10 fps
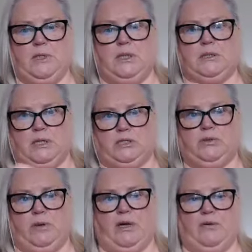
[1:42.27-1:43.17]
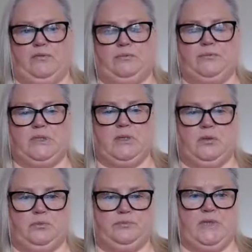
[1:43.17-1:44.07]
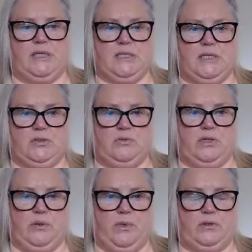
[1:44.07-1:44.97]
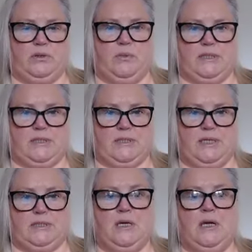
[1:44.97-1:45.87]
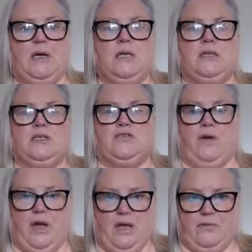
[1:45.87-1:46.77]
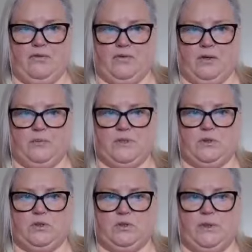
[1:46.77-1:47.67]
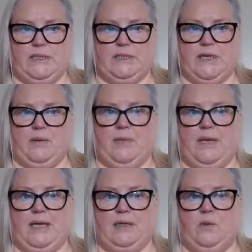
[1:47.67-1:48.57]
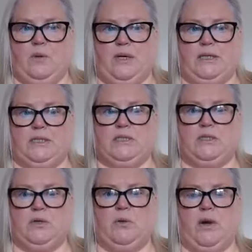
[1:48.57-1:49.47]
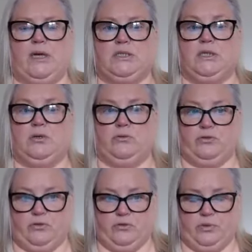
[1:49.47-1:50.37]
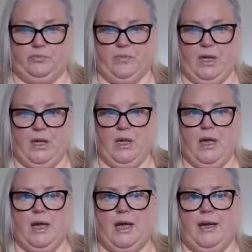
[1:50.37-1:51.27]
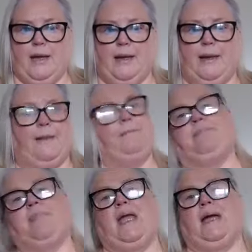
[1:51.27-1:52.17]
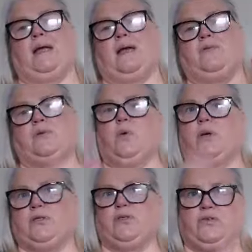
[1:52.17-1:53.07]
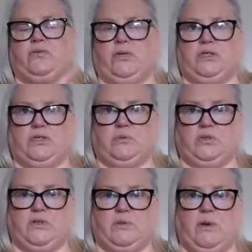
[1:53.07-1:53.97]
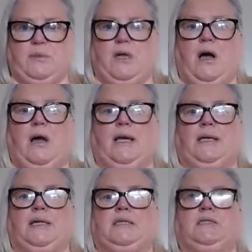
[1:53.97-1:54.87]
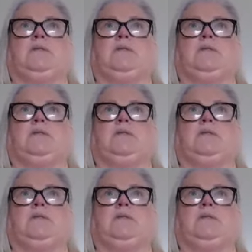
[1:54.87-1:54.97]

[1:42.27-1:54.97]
that you have. So let's get talking about them. As I said, there's 5 of them, so it will take me a little while to actually go through them. And I have some questions for each of them, just to maybe highlight to